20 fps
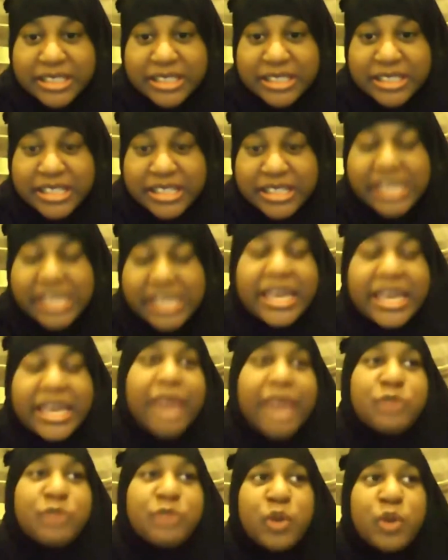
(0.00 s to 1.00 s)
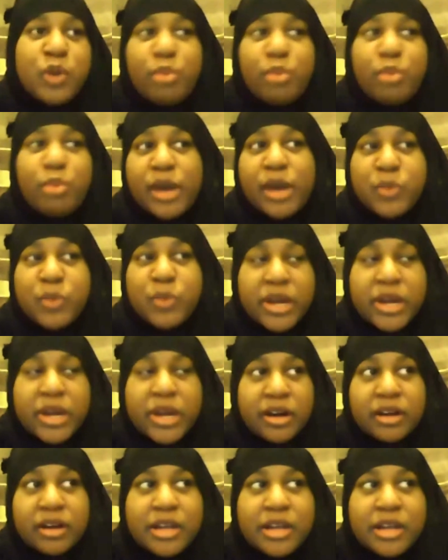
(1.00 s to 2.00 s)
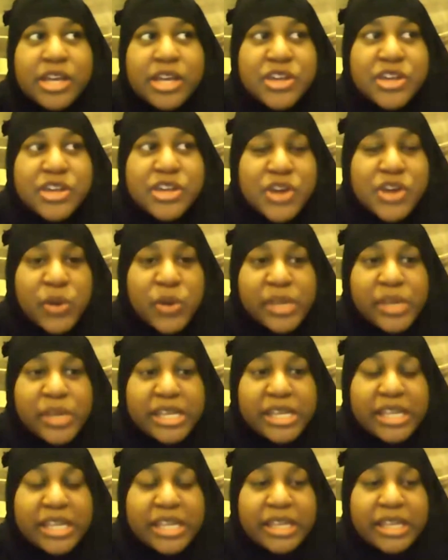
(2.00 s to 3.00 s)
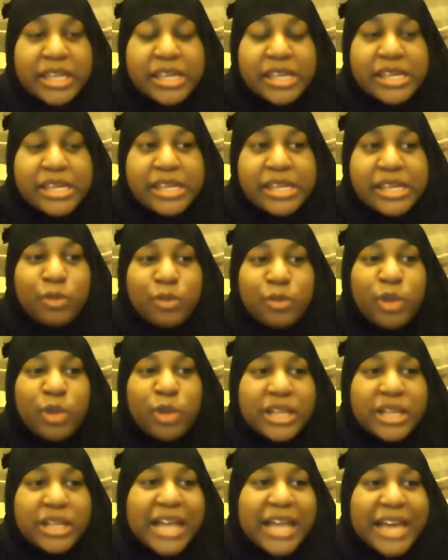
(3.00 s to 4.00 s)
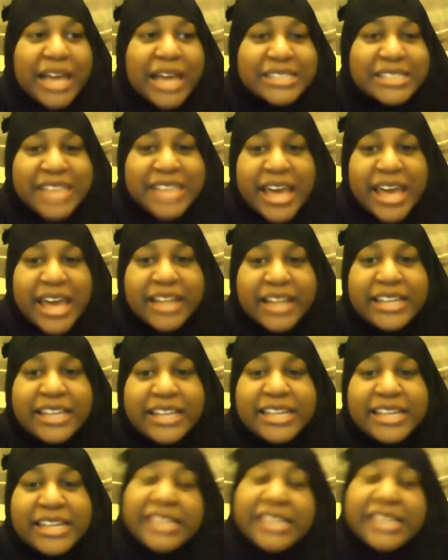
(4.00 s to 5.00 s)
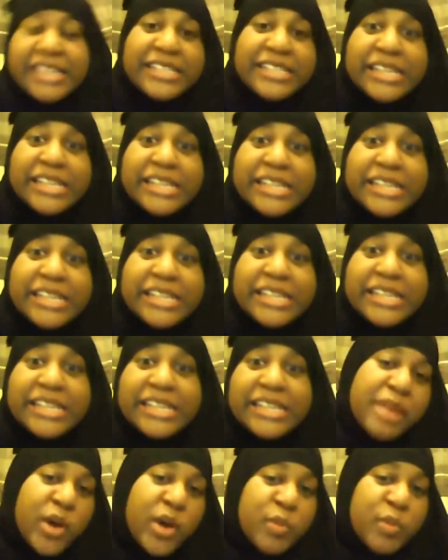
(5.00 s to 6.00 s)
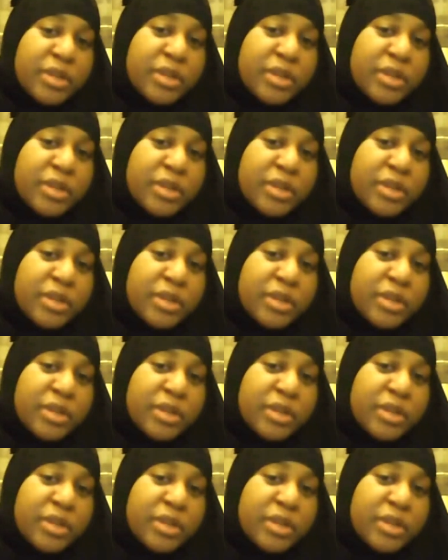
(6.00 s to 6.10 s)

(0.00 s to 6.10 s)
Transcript: He came to a point where, he realized that he needed some help.